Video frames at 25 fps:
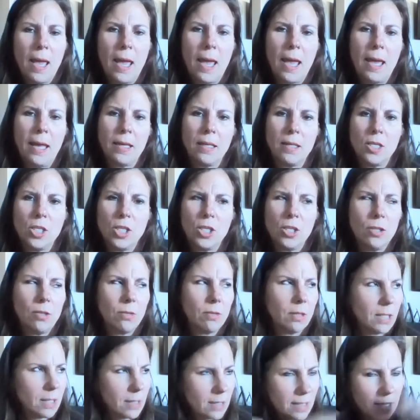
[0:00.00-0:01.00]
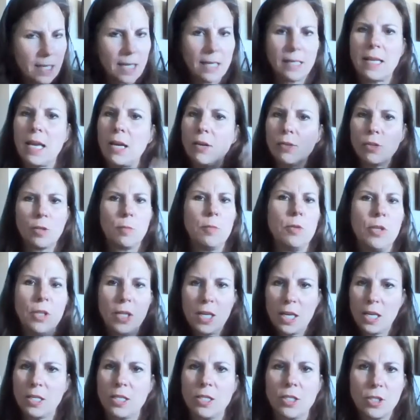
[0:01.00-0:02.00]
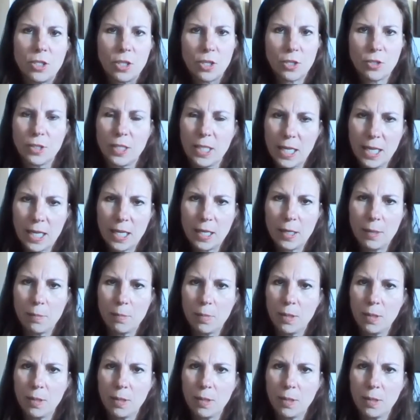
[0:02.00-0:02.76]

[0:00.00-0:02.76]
And you can send out communications all day,